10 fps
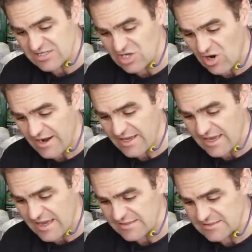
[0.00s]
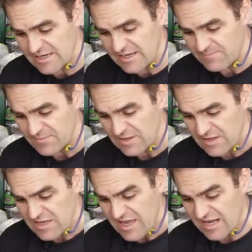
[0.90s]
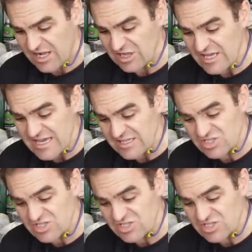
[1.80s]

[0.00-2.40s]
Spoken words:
and tidy and clean,